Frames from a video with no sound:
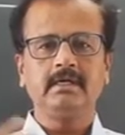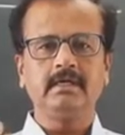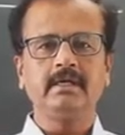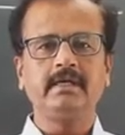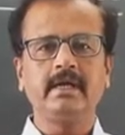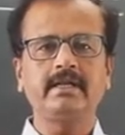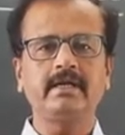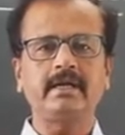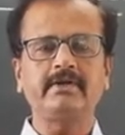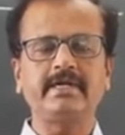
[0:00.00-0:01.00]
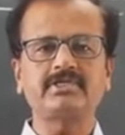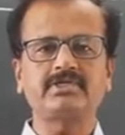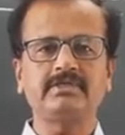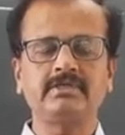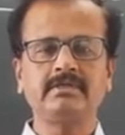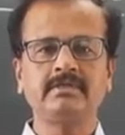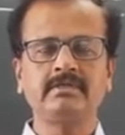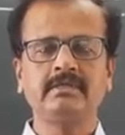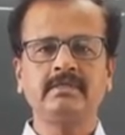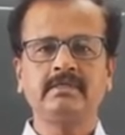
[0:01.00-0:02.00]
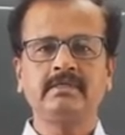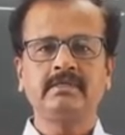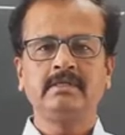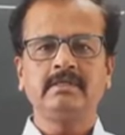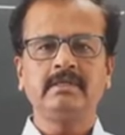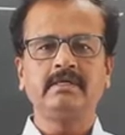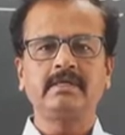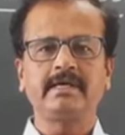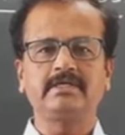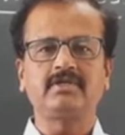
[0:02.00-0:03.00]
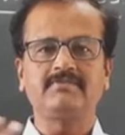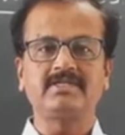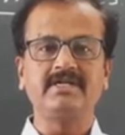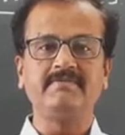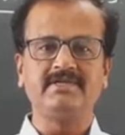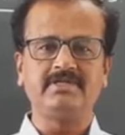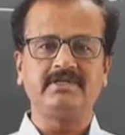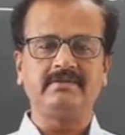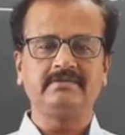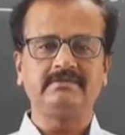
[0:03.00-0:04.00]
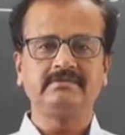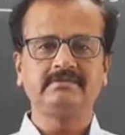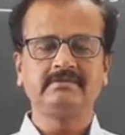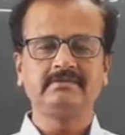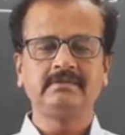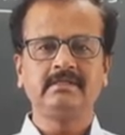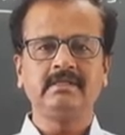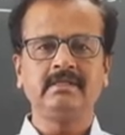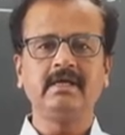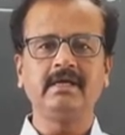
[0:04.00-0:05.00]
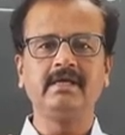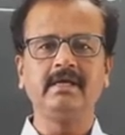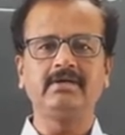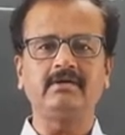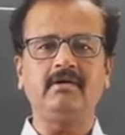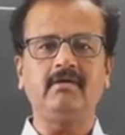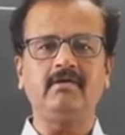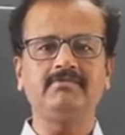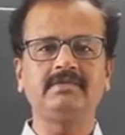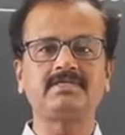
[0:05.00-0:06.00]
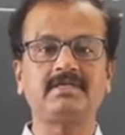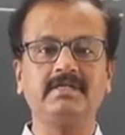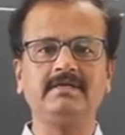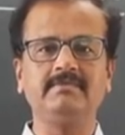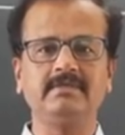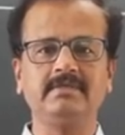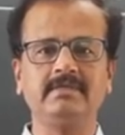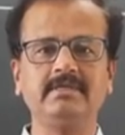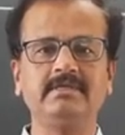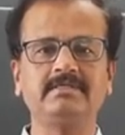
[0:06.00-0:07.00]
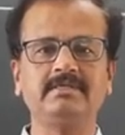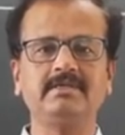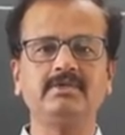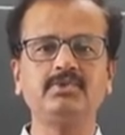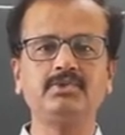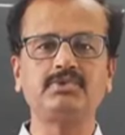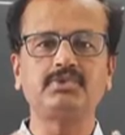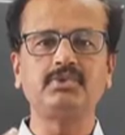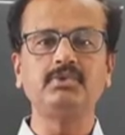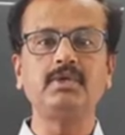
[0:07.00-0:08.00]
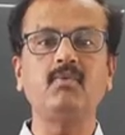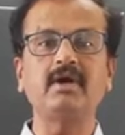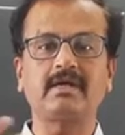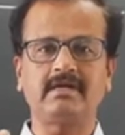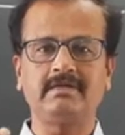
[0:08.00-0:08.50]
In another context, in the case of steam engine, the heat of the steam is used to do the work,